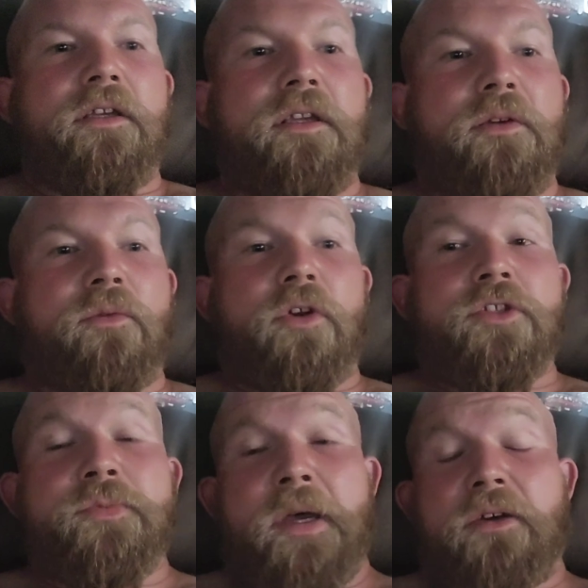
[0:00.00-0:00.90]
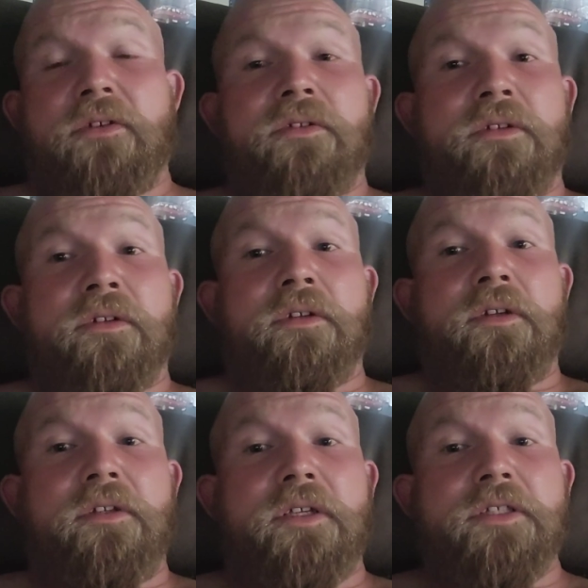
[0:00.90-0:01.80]
it runs better
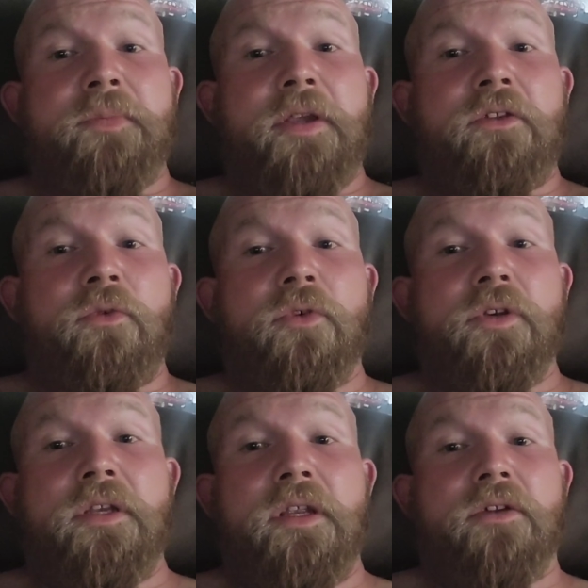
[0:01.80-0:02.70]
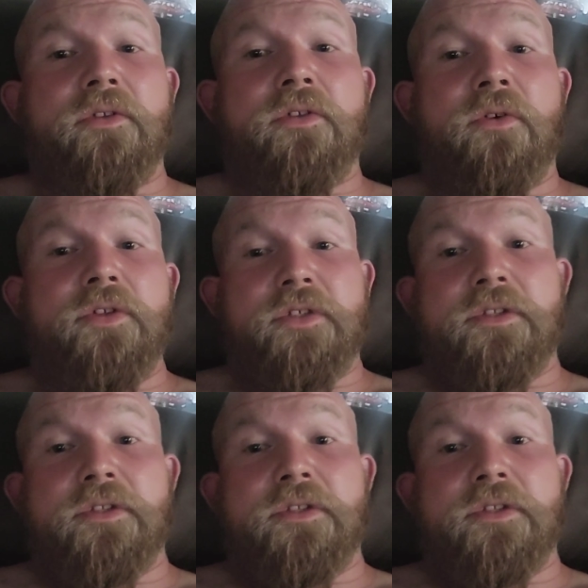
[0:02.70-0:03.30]
and doesn't make nowhere near the noise.